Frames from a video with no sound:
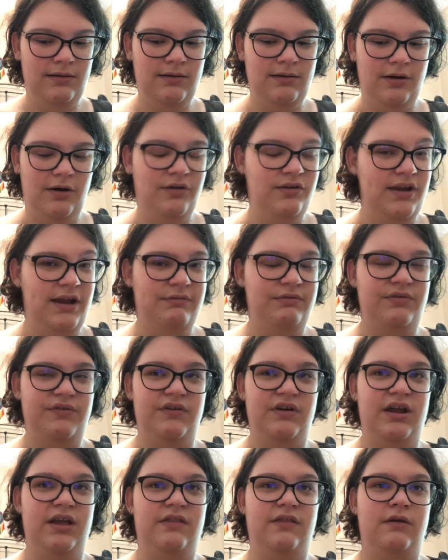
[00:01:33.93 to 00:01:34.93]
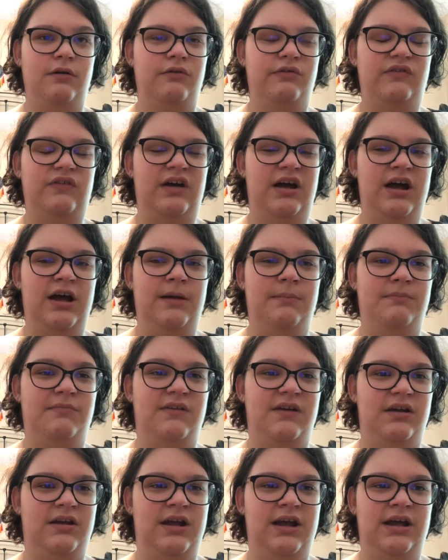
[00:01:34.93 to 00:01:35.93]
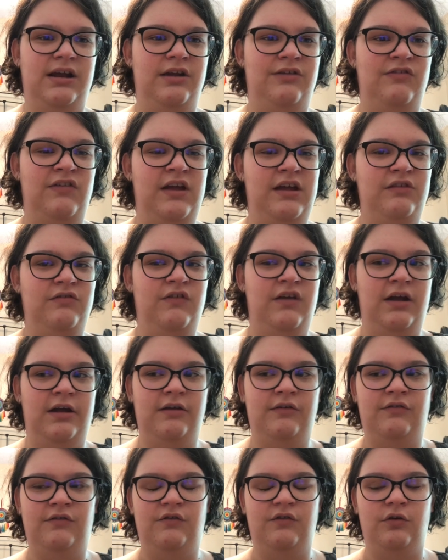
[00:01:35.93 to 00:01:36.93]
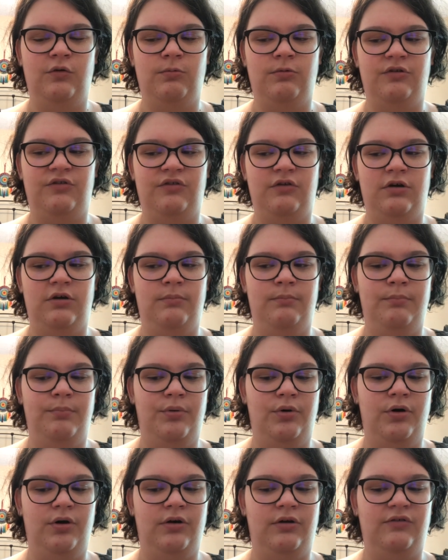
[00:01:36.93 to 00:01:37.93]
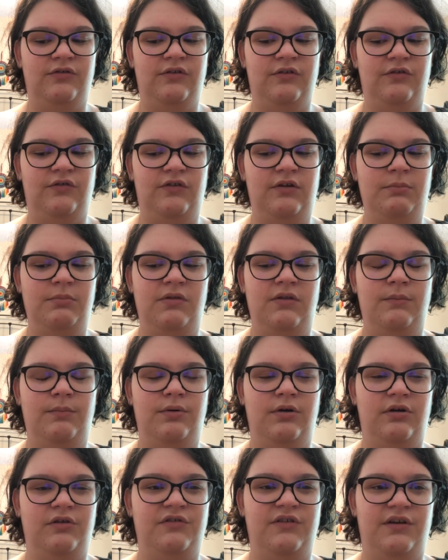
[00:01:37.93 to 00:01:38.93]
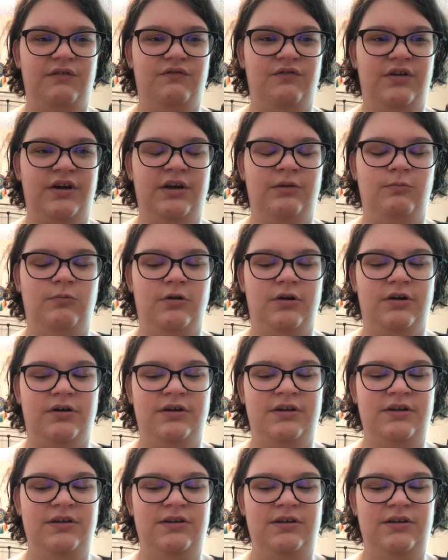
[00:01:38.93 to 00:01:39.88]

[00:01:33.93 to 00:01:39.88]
I'll never forget those times I had to take tests over certain books, and some of the books I've read were